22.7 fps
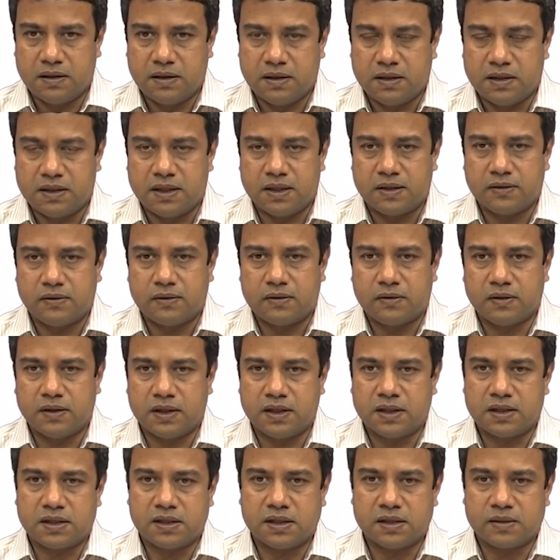is equal to the
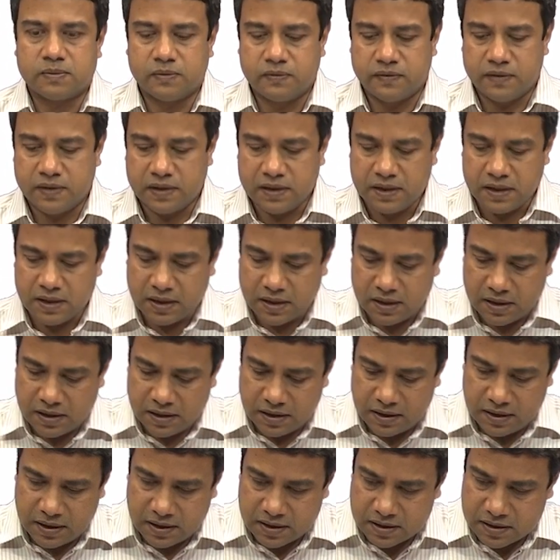distance moved in the r
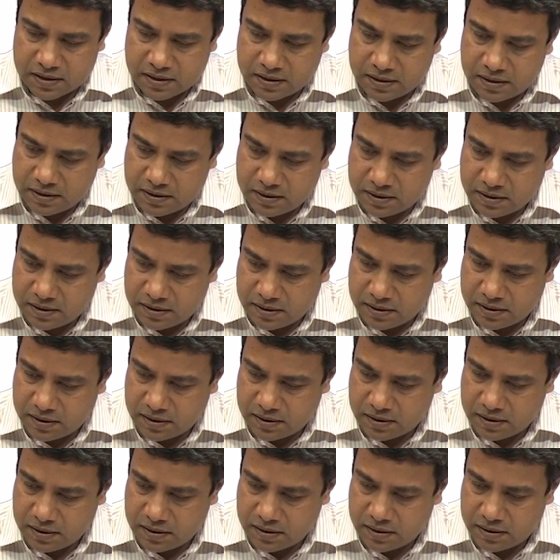direction,
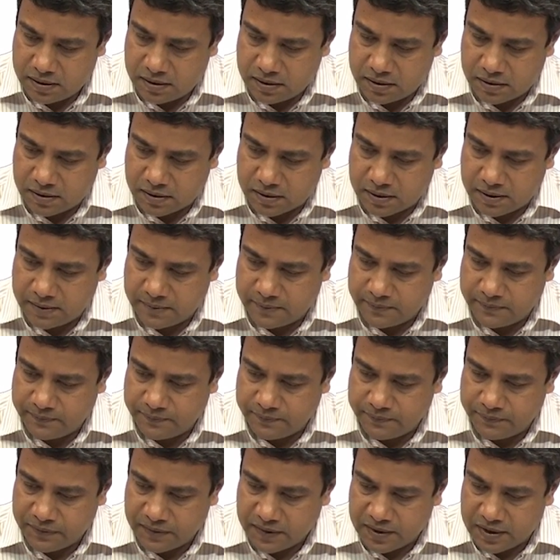okay,
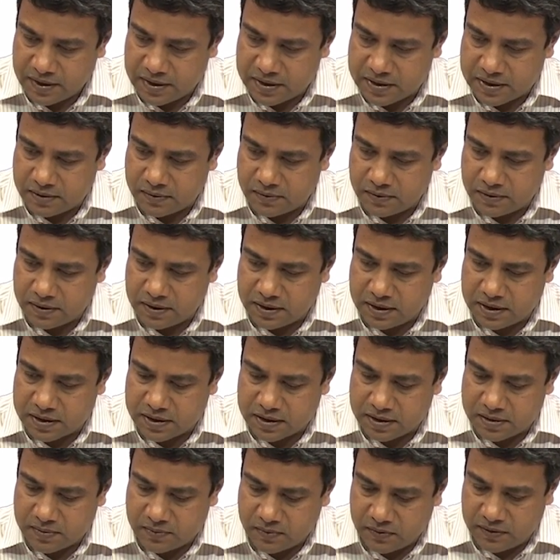is equal to the
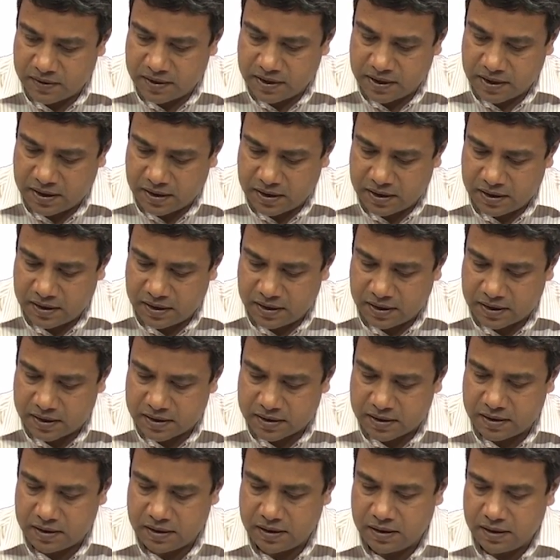distance moved in the r
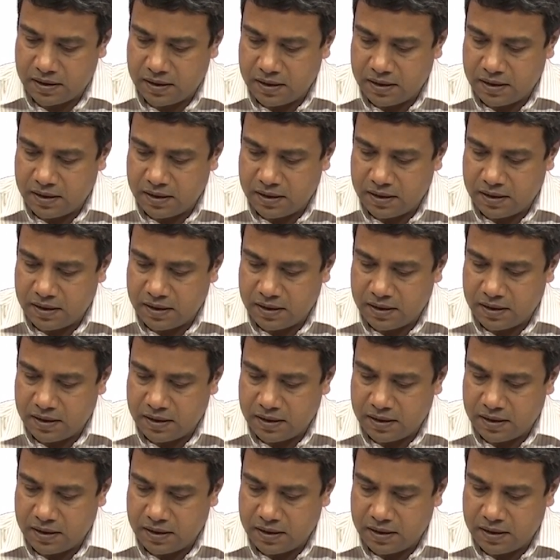direction